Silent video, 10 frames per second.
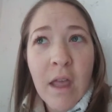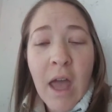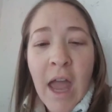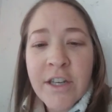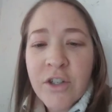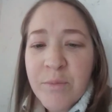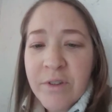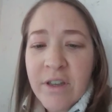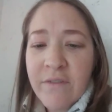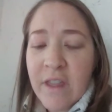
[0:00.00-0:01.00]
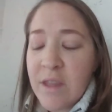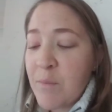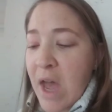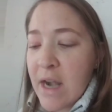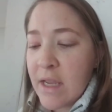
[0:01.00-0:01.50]
I do believe that the
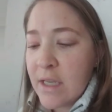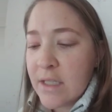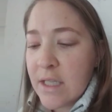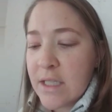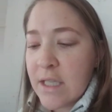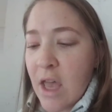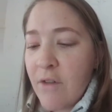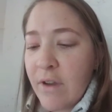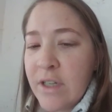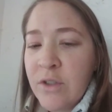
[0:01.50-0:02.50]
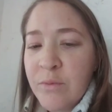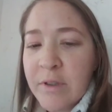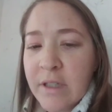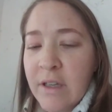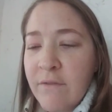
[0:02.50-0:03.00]
body heals itself. I do
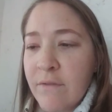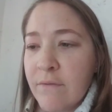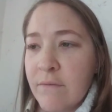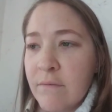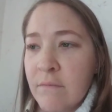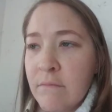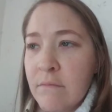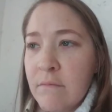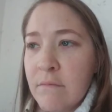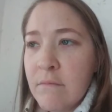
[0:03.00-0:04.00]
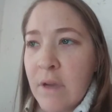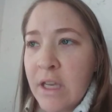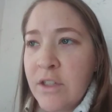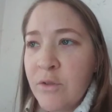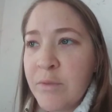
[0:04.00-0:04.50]
believe
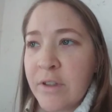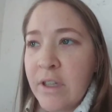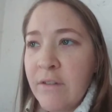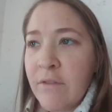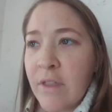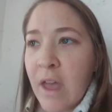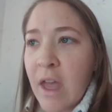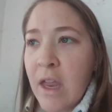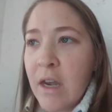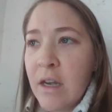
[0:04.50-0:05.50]
that,